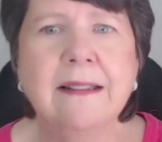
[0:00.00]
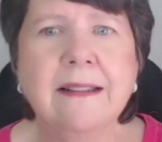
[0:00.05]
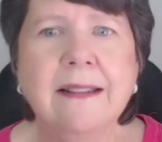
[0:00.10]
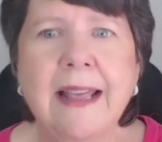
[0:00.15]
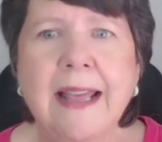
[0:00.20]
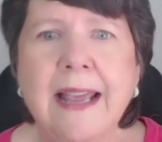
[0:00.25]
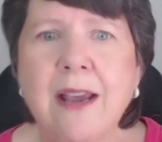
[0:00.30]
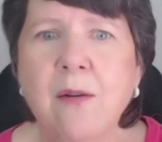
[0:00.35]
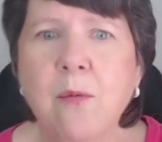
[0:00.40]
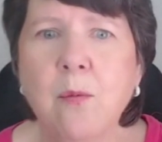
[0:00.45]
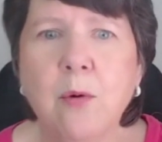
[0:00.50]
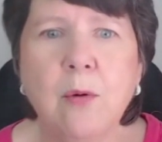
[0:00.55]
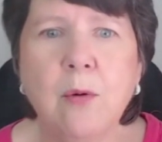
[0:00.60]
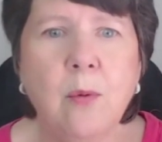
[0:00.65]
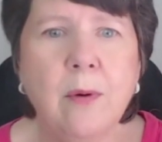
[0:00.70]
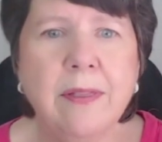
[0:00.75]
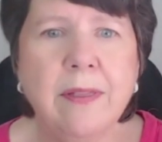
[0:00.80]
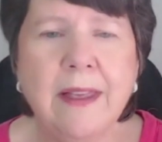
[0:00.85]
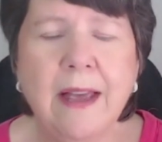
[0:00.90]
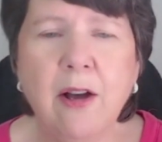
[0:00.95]
they were
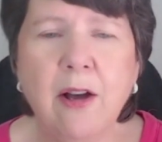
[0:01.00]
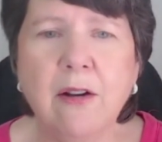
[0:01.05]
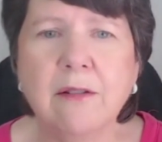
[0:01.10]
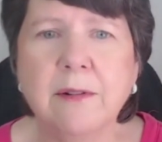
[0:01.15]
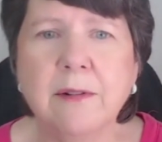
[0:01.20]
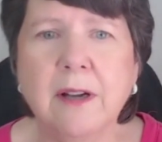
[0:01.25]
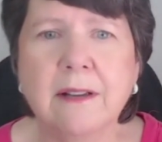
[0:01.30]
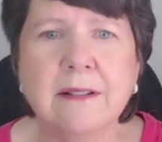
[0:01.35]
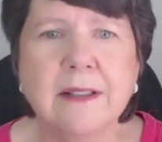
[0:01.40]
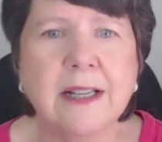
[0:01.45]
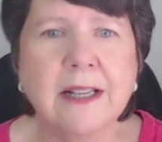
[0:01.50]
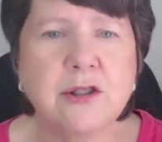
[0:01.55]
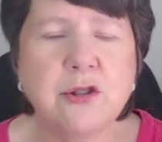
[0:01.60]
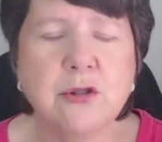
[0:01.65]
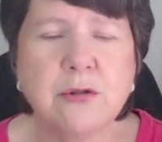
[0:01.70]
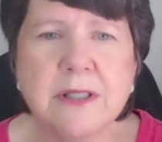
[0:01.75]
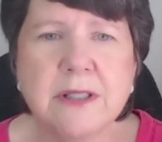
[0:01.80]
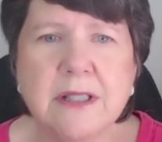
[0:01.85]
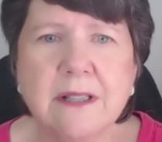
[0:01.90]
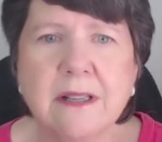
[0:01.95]
without
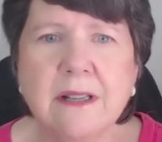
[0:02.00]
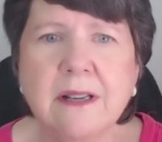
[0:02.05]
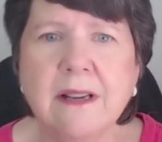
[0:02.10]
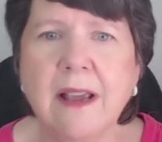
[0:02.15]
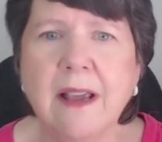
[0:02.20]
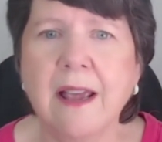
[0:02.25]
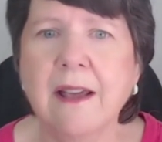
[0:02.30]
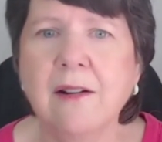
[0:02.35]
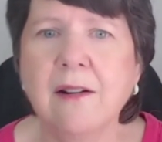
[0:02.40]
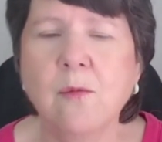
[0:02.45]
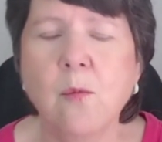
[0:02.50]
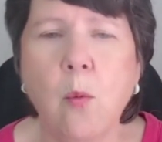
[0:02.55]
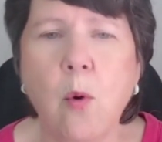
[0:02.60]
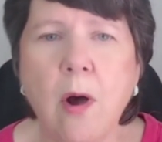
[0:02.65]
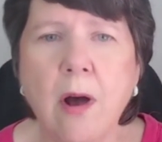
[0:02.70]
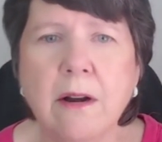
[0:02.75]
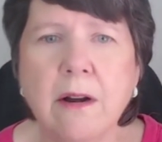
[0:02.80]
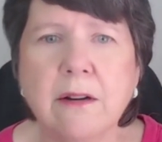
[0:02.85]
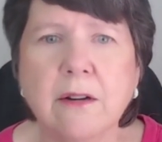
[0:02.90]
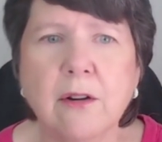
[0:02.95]
electricity and
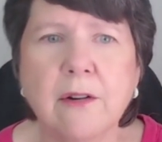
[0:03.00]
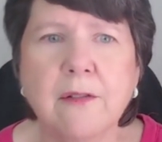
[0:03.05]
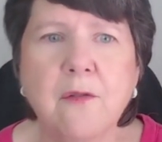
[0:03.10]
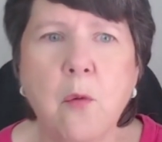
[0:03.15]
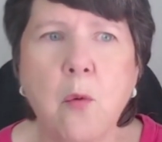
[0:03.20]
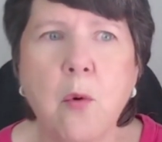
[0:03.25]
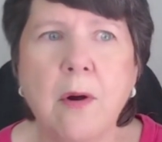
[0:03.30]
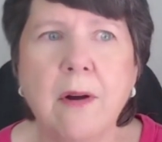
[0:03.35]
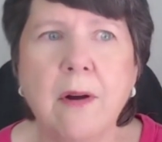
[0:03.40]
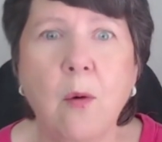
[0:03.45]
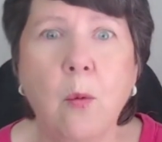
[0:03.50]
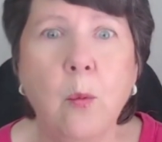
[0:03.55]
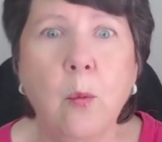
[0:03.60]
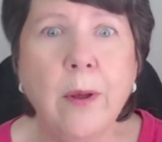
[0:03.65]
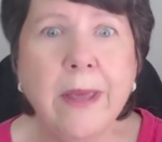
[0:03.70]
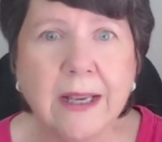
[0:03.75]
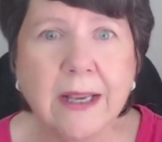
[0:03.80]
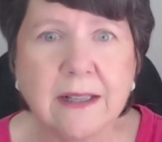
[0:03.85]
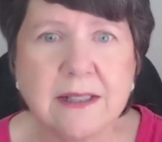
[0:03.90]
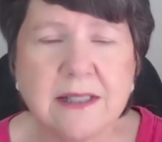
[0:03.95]
water for
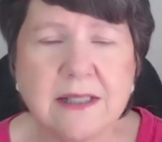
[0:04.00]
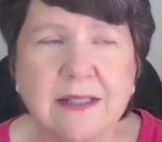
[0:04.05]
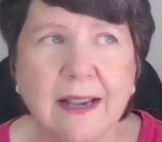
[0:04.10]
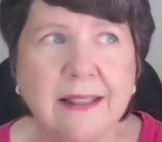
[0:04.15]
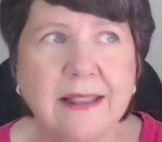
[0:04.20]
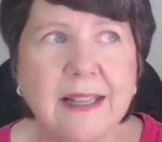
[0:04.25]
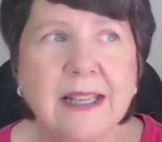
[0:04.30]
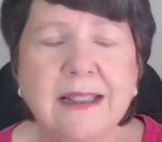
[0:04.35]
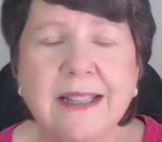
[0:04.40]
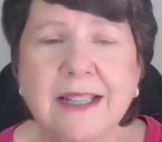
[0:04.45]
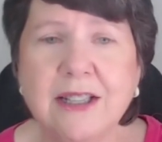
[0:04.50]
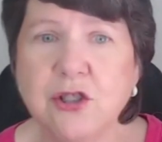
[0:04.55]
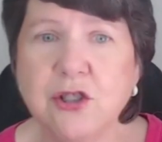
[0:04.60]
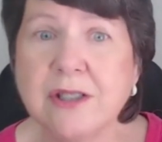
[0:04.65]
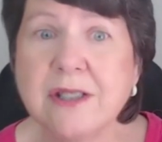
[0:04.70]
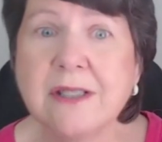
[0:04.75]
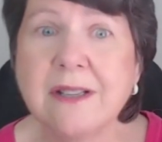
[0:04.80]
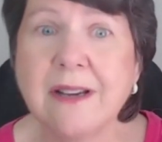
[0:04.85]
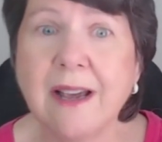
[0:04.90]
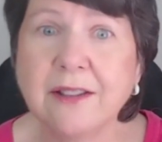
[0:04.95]
weeks. I think they
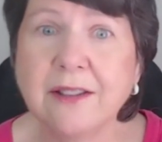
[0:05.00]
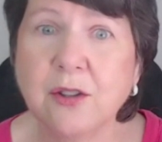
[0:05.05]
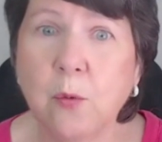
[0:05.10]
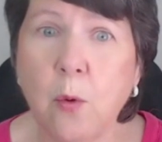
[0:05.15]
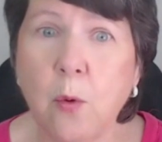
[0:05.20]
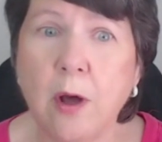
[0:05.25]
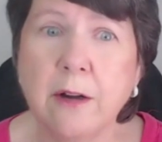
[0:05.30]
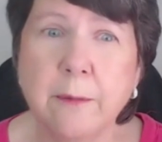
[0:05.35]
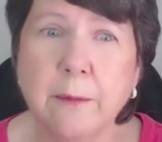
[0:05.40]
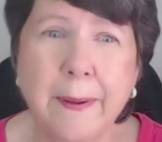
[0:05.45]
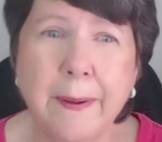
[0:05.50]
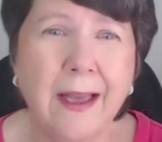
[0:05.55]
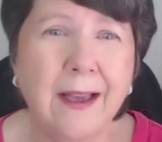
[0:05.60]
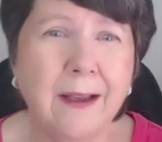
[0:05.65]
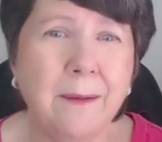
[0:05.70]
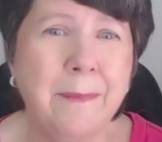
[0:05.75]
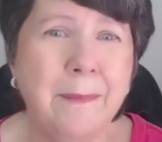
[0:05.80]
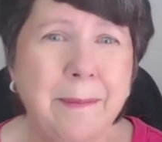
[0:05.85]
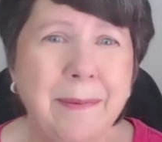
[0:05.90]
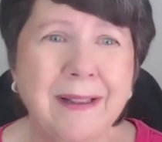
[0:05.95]
just got their water
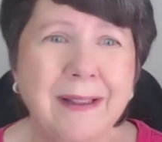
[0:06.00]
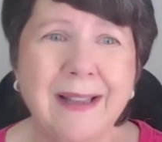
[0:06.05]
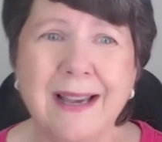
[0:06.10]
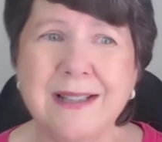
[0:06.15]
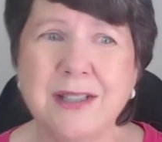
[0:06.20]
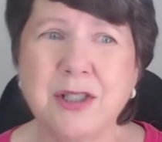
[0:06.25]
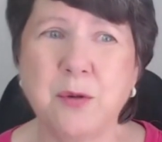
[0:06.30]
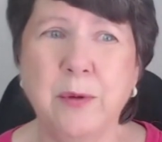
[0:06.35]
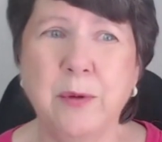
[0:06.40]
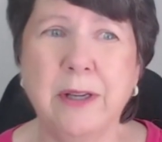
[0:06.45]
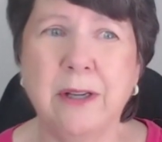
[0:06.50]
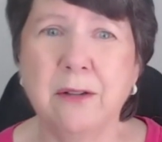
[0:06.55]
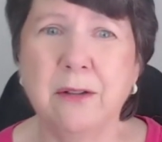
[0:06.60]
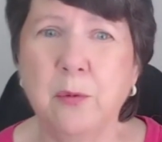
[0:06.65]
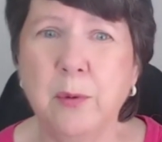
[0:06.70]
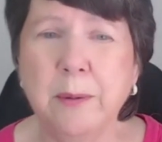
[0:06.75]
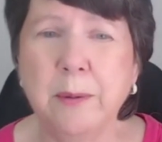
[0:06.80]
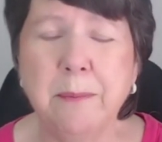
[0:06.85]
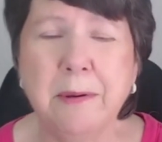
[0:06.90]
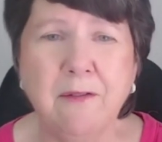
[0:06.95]
back maybe last week or the
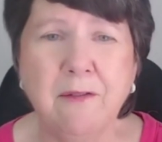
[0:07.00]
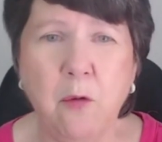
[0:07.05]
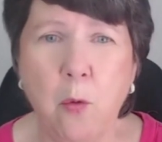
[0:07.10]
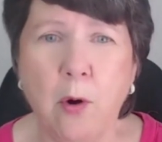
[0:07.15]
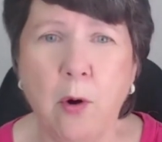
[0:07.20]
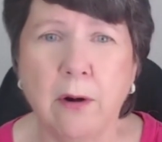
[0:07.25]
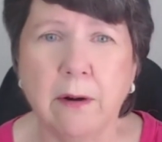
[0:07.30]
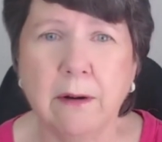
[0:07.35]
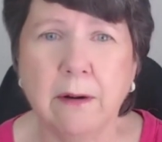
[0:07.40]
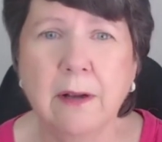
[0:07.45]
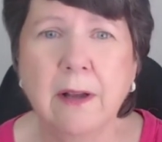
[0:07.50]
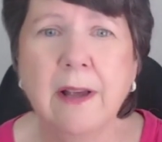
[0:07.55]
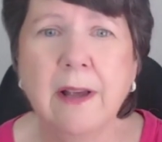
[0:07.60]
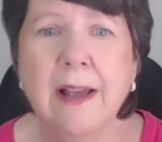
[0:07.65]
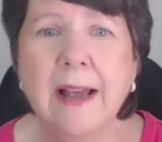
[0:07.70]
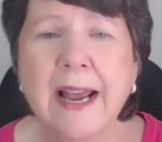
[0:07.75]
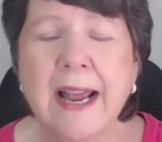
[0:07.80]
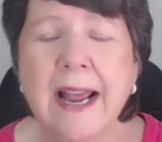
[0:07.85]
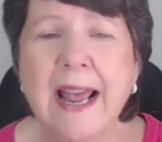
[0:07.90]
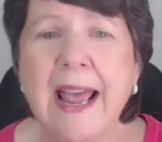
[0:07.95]
week before.
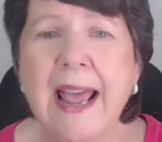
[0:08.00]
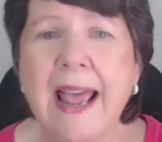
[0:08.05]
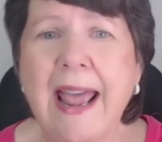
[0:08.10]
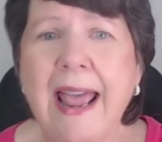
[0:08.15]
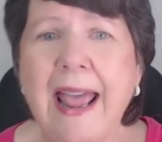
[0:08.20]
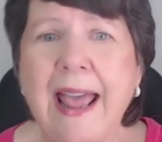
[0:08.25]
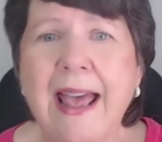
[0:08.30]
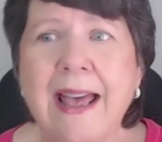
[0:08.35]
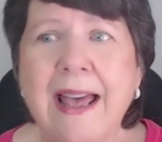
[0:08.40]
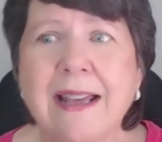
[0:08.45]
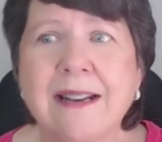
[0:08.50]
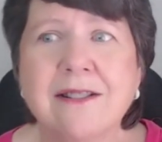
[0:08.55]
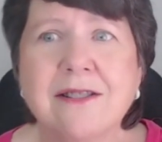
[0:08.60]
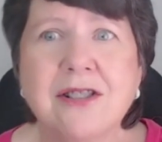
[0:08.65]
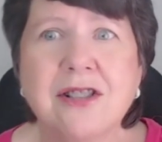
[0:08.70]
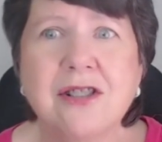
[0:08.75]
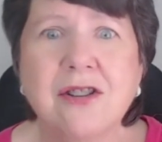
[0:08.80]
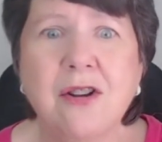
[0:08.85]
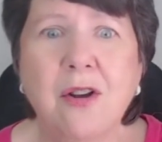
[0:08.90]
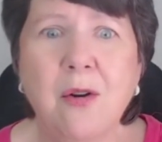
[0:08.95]
And
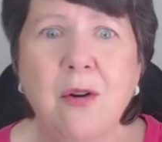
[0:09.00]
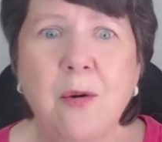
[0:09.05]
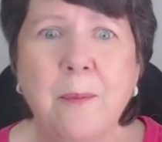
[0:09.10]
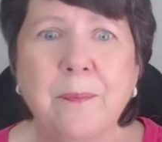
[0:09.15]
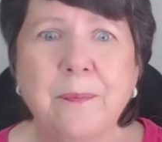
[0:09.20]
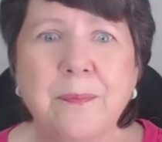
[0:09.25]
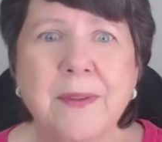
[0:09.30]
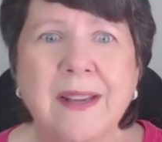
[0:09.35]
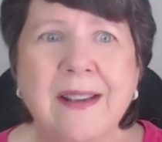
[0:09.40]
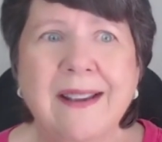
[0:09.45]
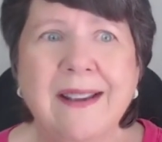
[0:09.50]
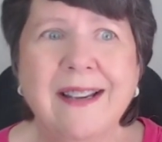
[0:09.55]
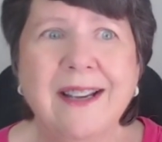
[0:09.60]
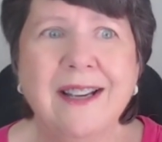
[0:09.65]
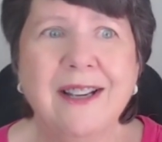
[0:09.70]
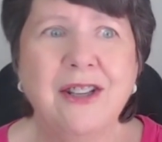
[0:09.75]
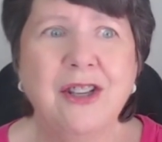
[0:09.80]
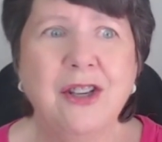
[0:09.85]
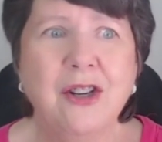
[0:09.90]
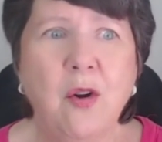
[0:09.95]
so,
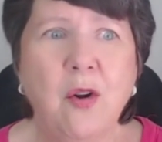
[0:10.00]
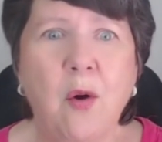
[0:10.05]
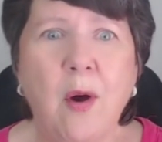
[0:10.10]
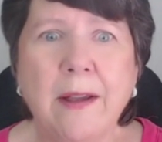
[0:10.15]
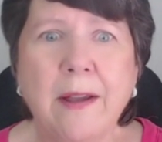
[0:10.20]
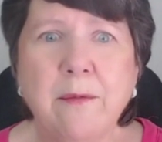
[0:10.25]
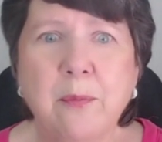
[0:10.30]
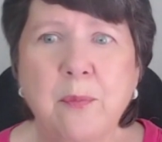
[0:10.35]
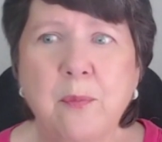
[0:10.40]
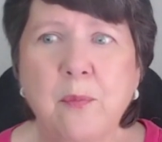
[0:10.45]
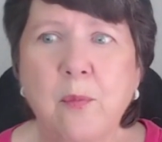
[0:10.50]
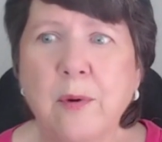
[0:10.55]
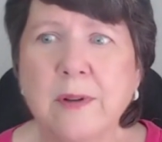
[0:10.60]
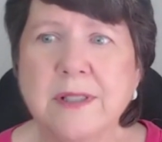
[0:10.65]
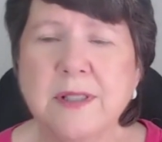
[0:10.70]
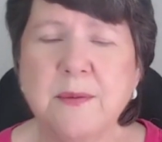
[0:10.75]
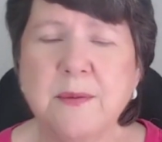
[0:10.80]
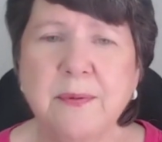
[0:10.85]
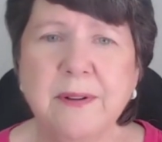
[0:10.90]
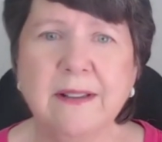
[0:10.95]
I
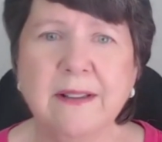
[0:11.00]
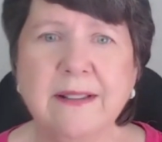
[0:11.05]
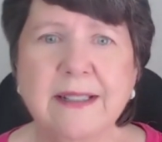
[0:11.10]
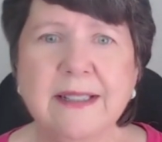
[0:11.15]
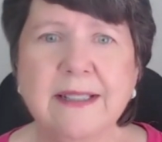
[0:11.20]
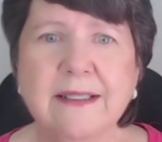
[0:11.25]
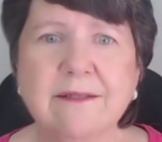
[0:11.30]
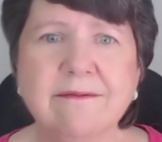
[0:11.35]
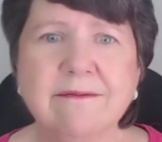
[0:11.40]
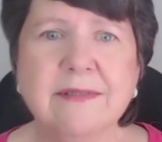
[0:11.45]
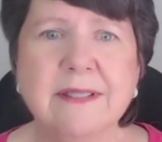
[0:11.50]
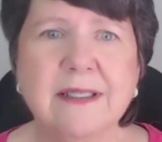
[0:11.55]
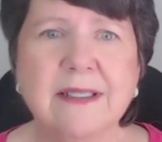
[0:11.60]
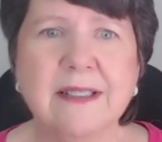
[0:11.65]
was feeling,